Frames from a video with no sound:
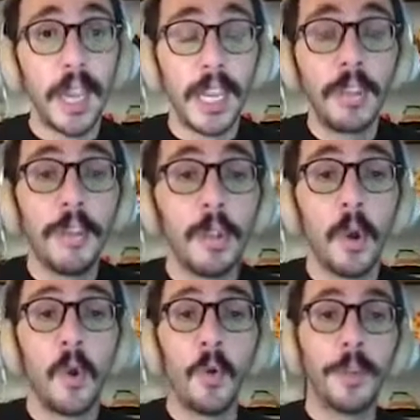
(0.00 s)
even
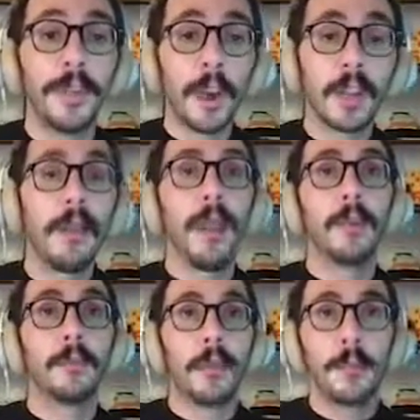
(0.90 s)
though when we talked
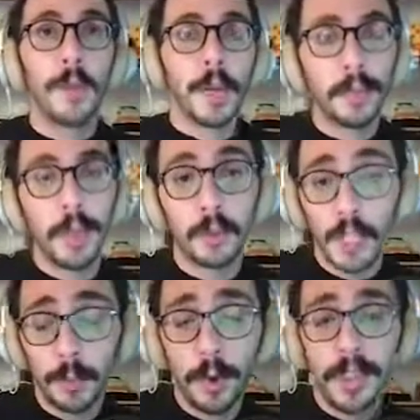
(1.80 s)
about
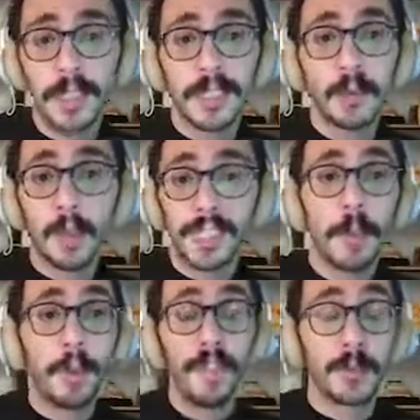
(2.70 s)
trustworthiness, WhatsApp
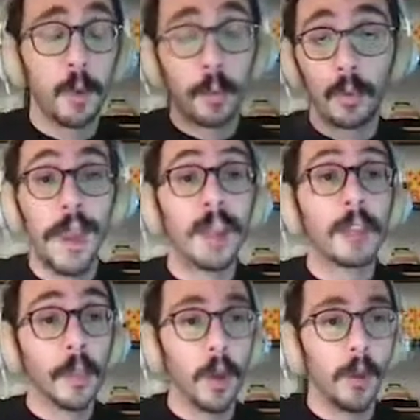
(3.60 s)
and Facebook ranked
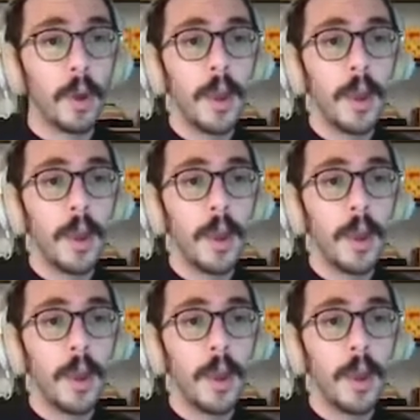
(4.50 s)
low.